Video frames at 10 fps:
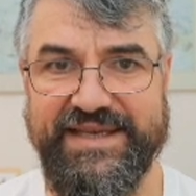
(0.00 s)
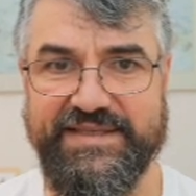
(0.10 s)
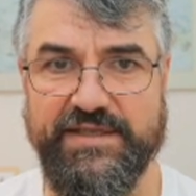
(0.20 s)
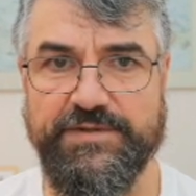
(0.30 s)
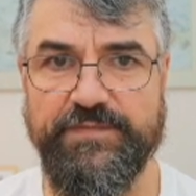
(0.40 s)

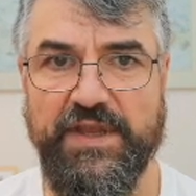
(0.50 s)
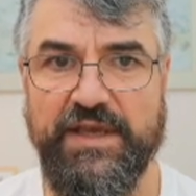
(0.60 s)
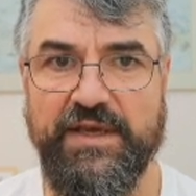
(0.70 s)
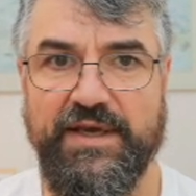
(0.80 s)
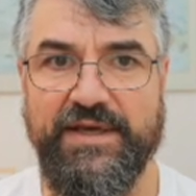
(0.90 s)
it,
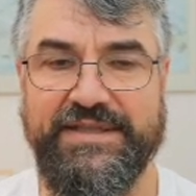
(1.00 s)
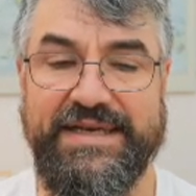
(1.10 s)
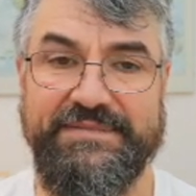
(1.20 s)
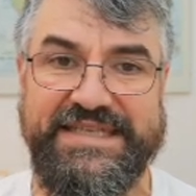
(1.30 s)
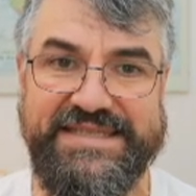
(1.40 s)
then
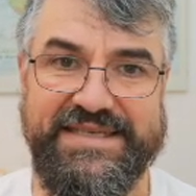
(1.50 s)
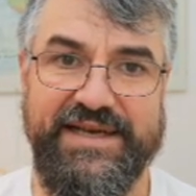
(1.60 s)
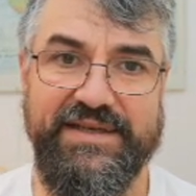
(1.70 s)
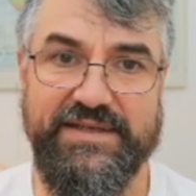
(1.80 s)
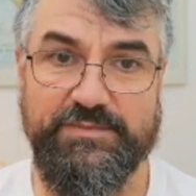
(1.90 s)
I'm
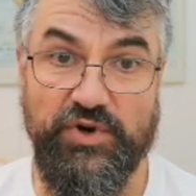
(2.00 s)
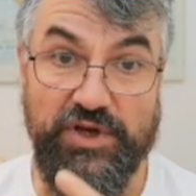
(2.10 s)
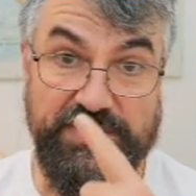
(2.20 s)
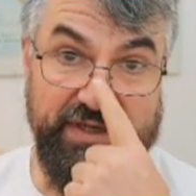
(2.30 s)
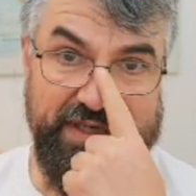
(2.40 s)
inside this project